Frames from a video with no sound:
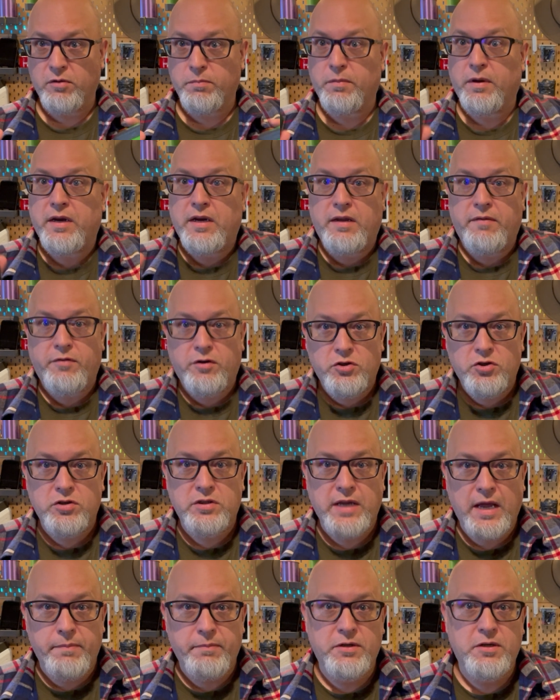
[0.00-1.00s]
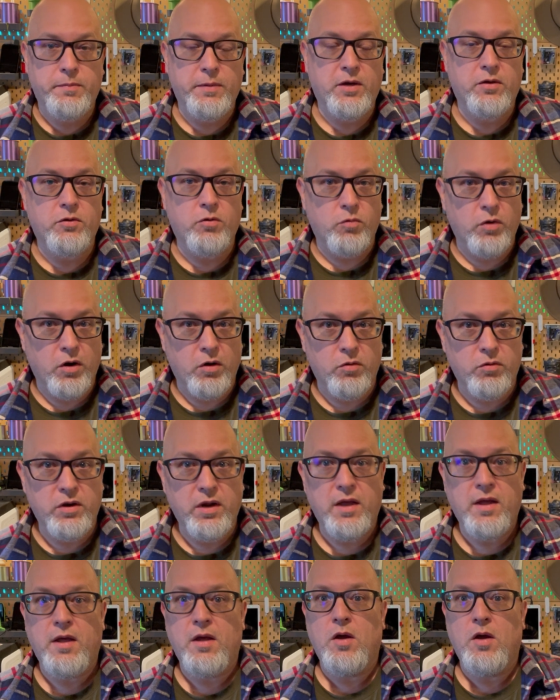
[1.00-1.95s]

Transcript: but if you just happen to be on the road